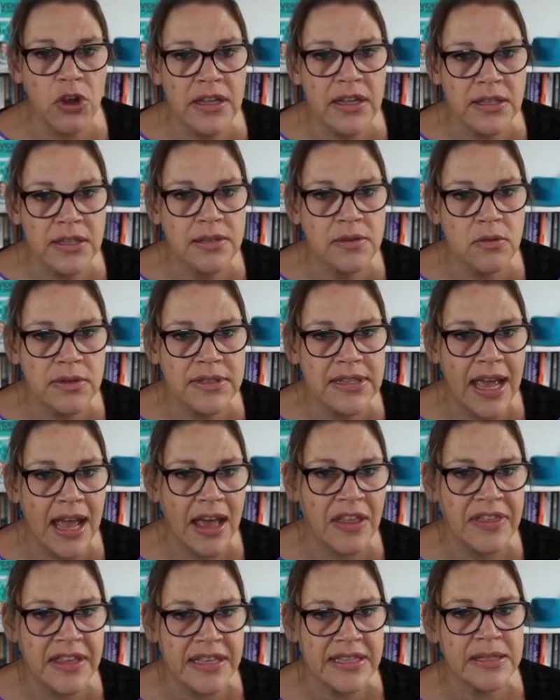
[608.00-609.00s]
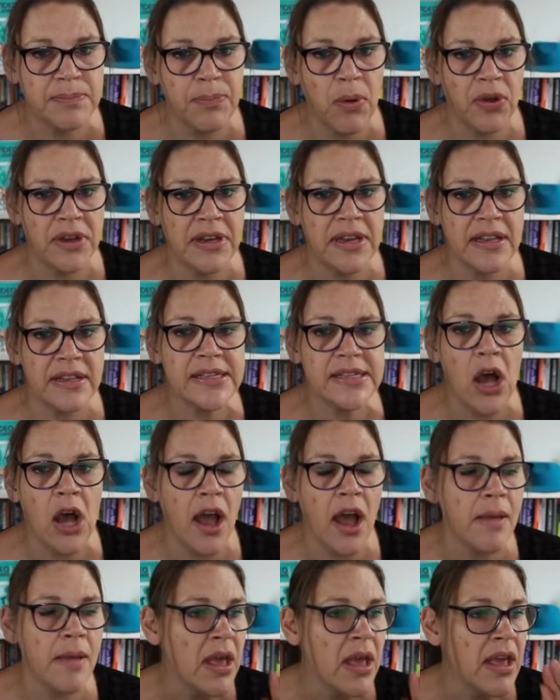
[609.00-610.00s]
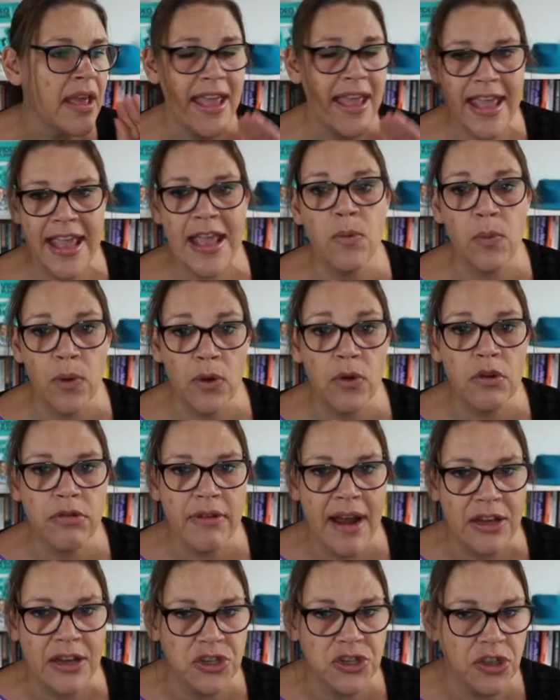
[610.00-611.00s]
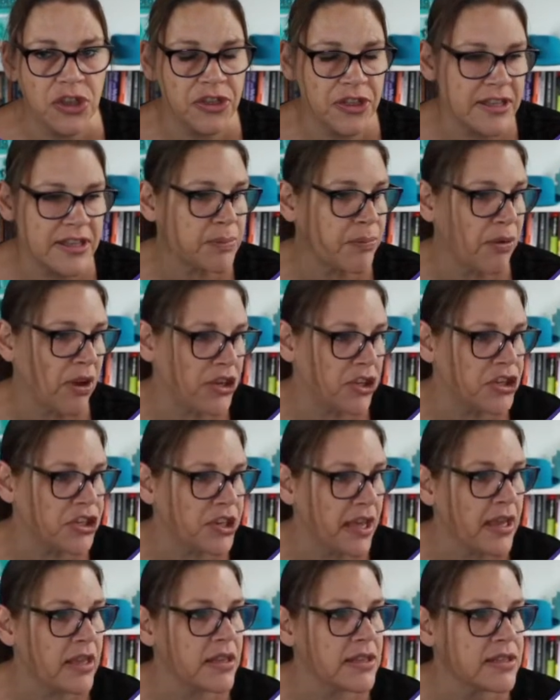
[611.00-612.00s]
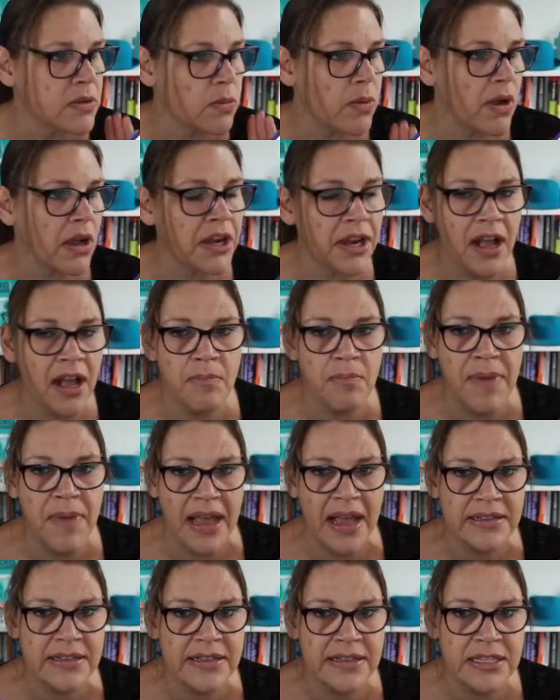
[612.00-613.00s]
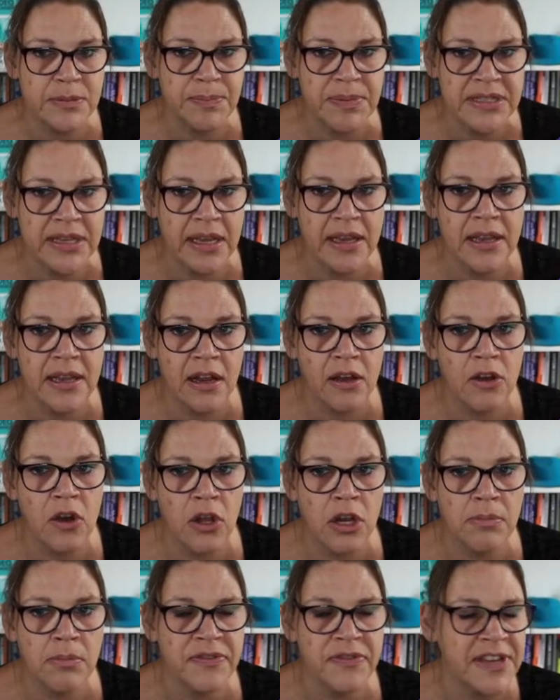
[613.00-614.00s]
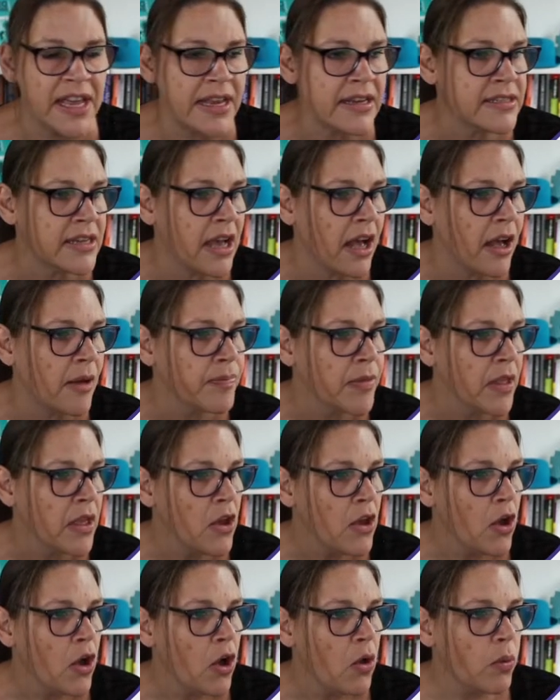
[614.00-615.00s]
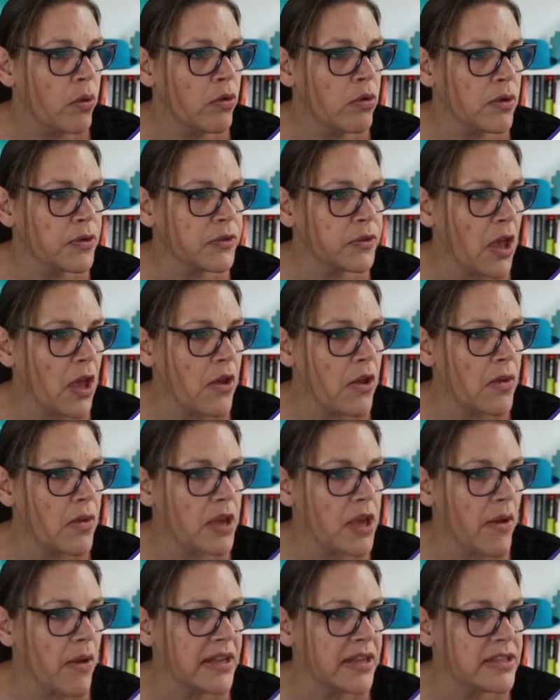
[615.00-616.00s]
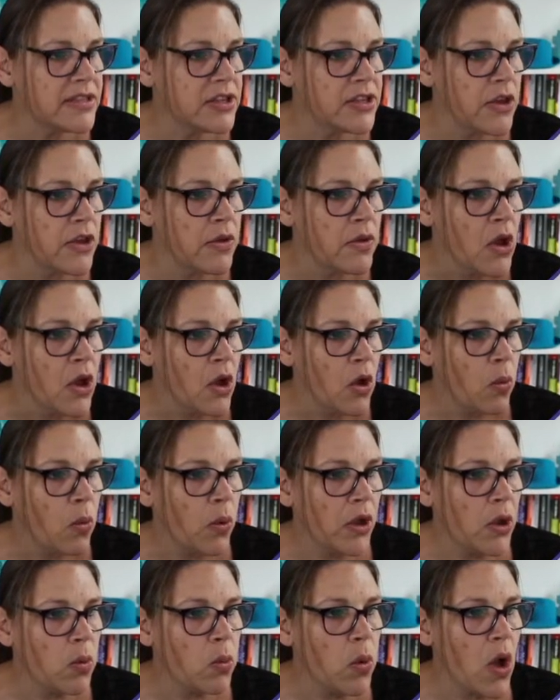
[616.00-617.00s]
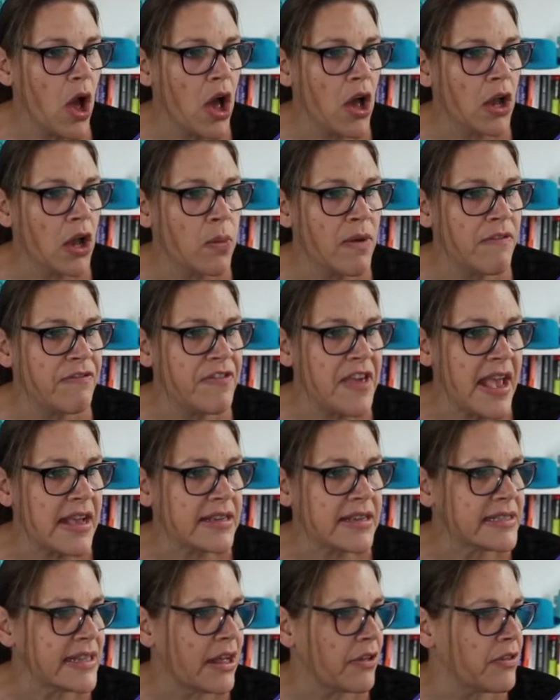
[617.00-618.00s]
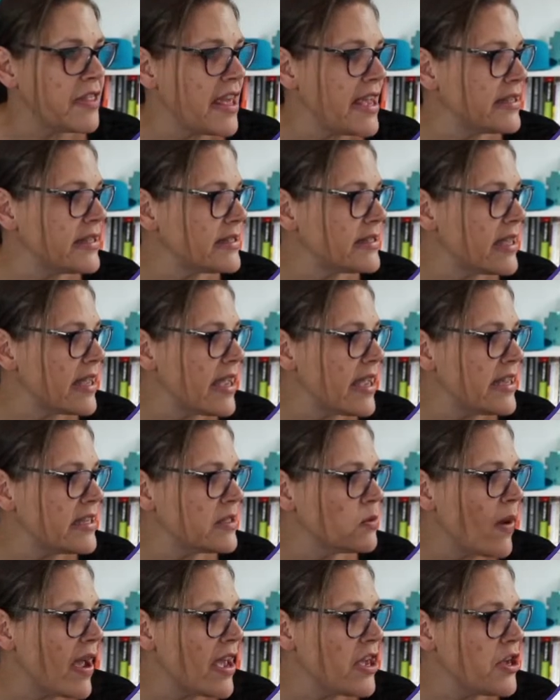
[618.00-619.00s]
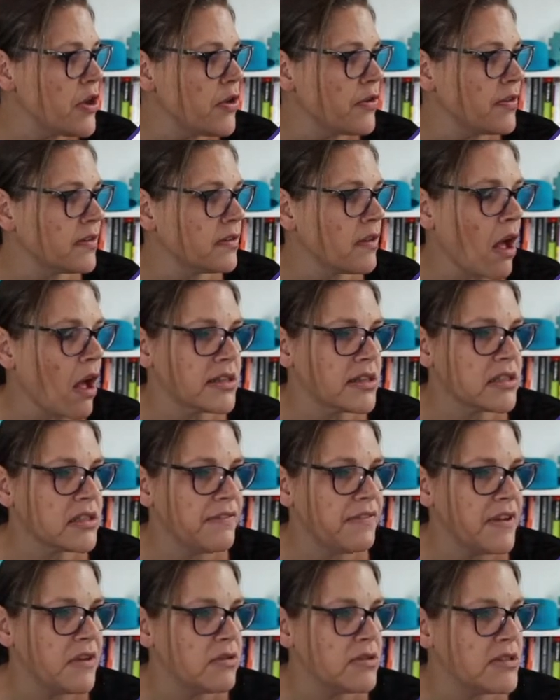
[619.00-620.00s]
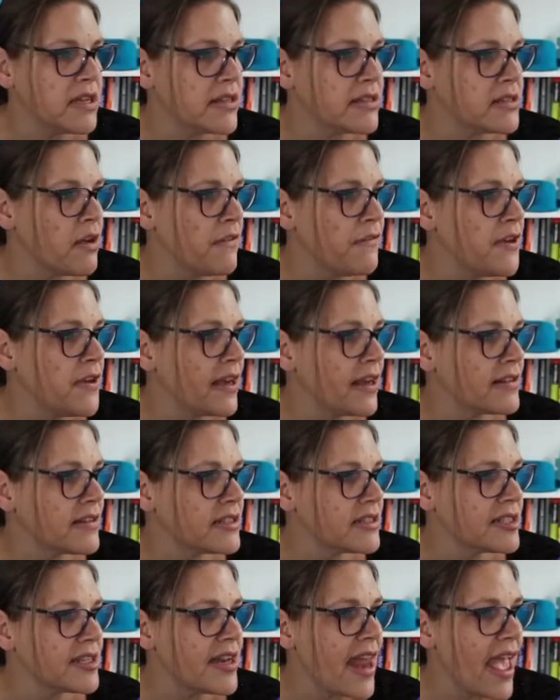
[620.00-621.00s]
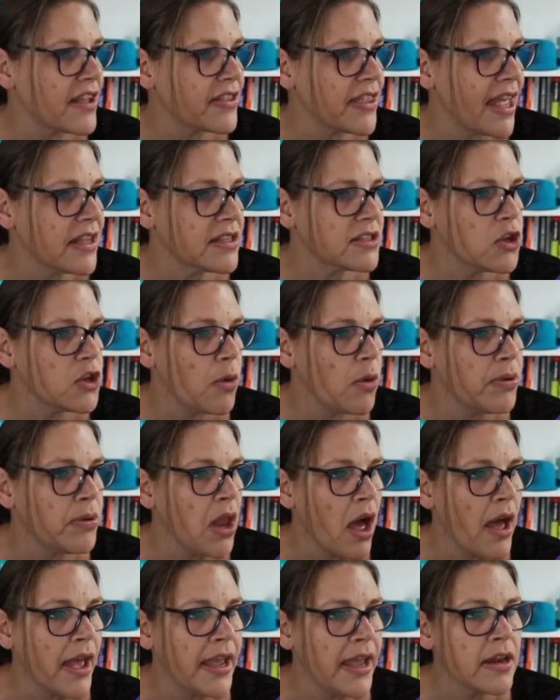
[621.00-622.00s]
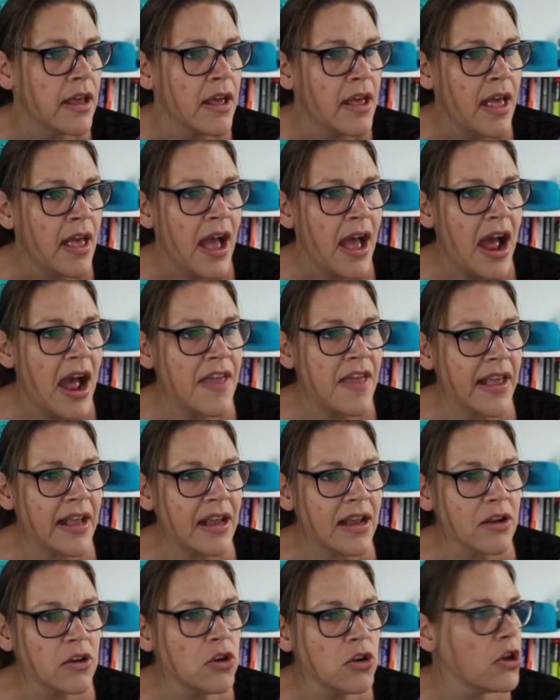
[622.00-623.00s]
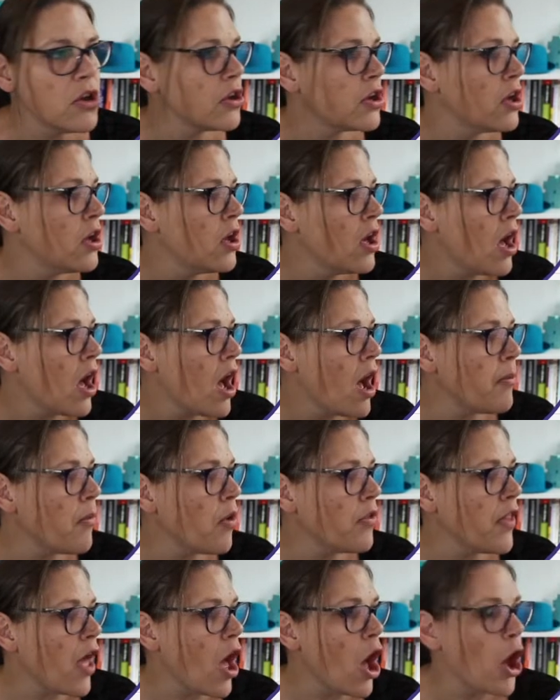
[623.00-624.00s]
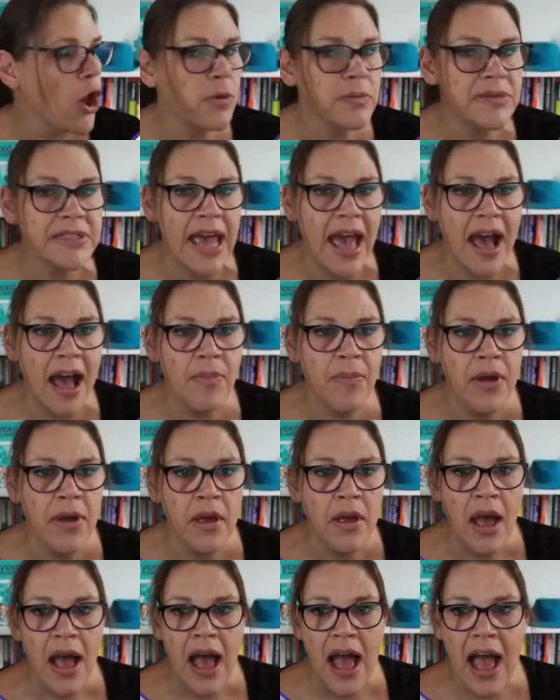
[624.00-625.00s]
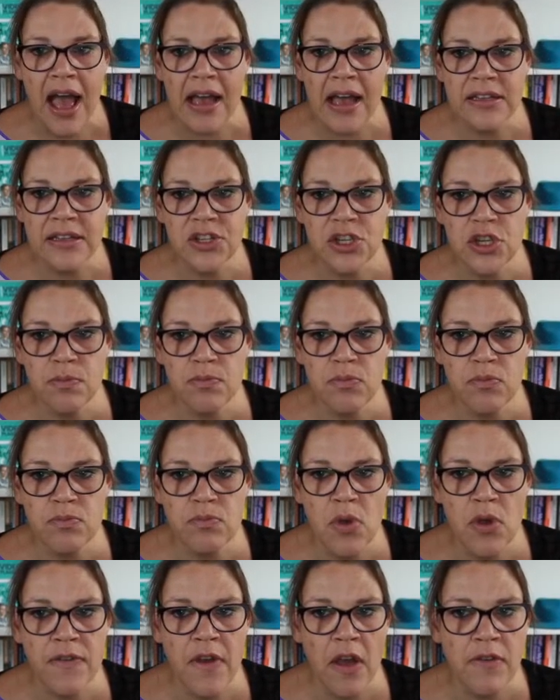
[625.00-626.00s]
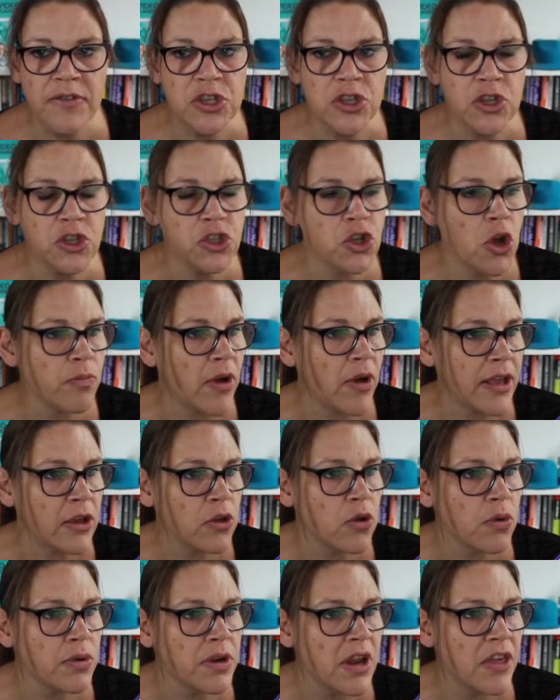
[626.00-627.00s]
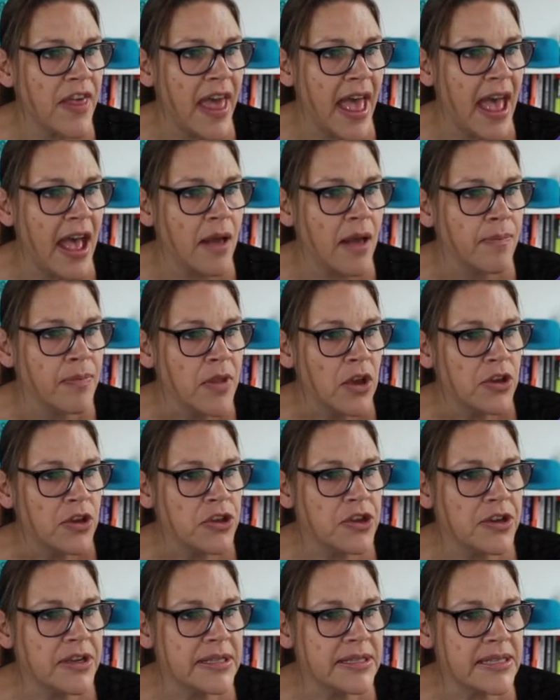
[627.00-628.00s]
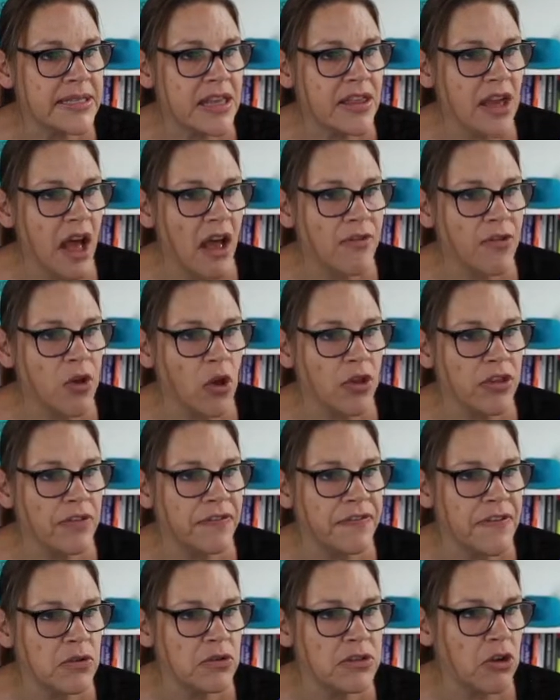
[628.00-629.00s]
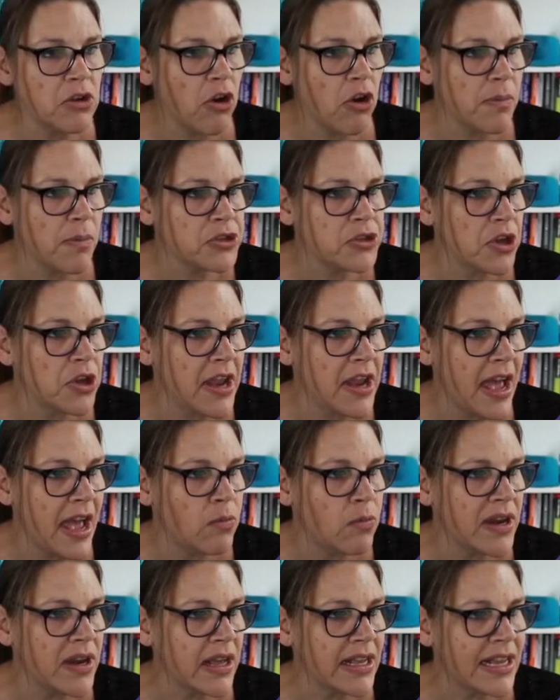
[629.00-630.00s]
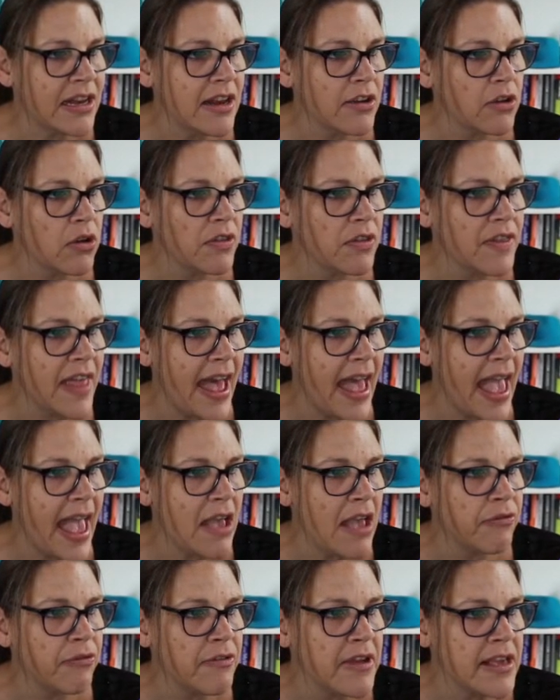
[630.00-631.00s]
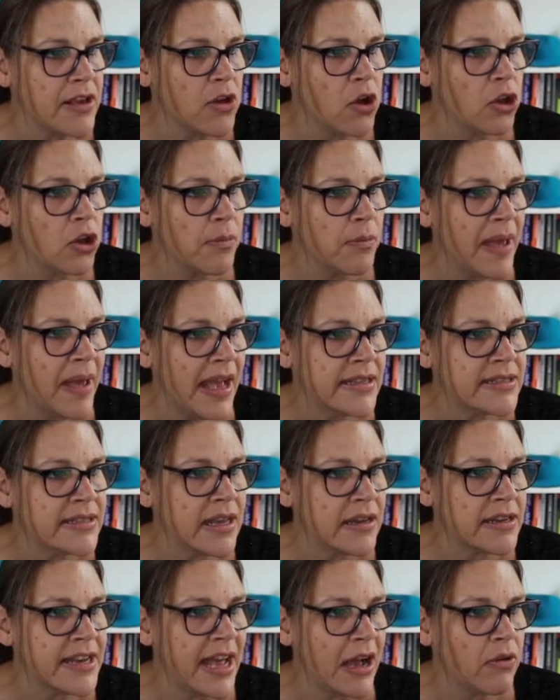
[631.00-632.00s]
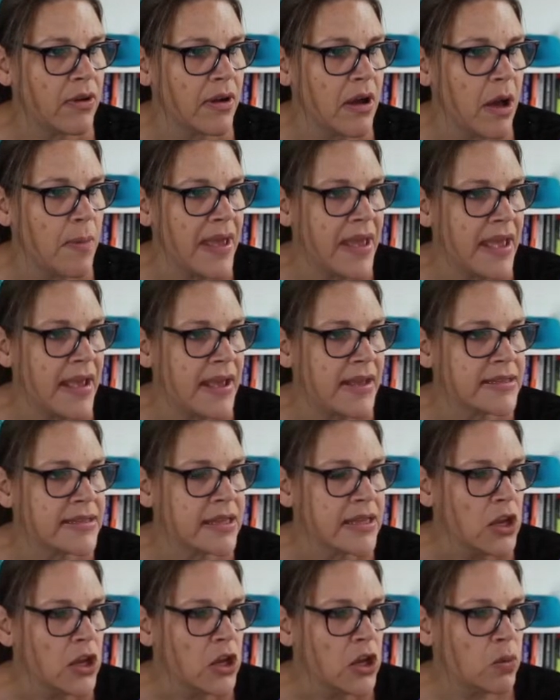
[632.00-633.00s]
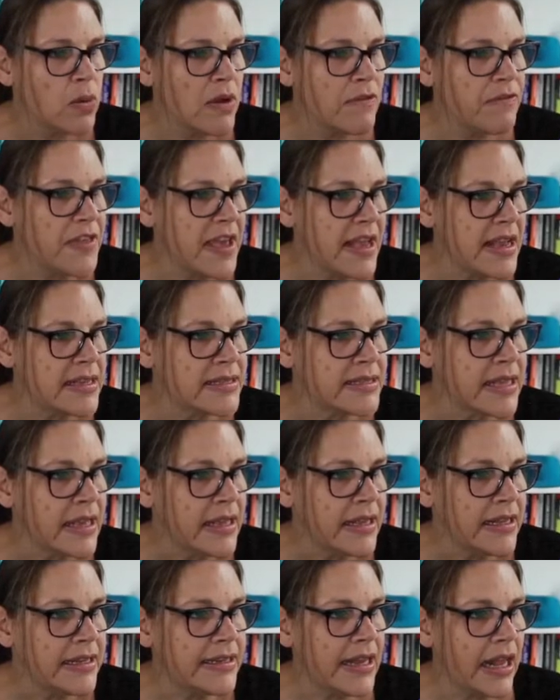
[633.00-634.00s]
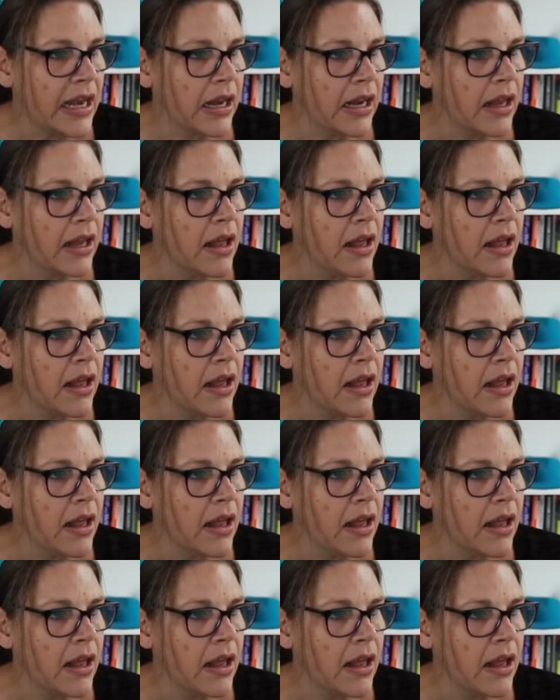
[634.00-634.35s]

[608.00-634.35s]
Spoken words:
sort it at this point in time, it will crash the spreadsheet. So we're going to come back to this particular column of data. We're also going to want to work with this. Now this is where you start to filter. So if you select that top line and then look, I'm on the home tab, and you move over to the top right corner there, you can see that I've got the filter option, and when I click on that, every column header now appears with these little